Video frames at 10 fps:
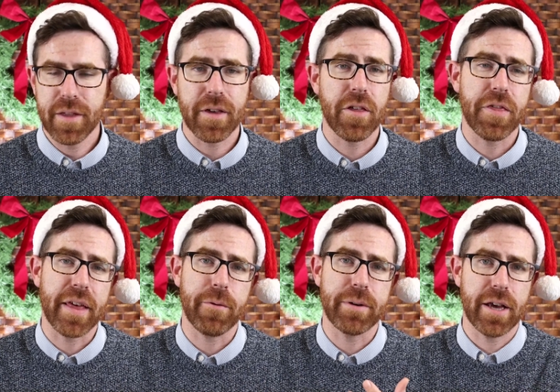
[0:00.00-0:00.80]
The other
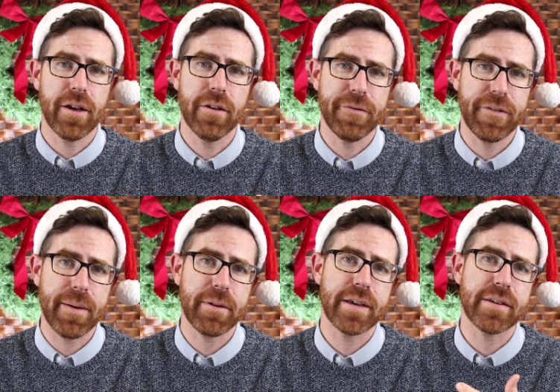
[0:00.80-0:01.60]
thing we tell
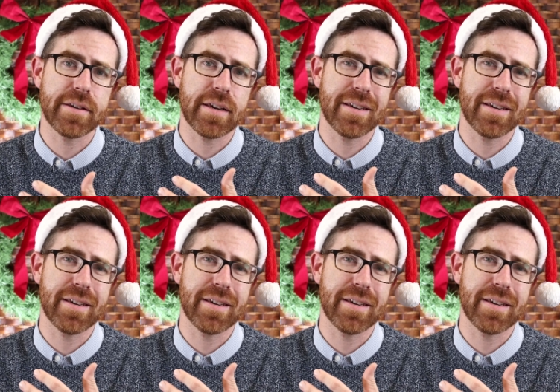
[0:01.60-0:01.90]
families is,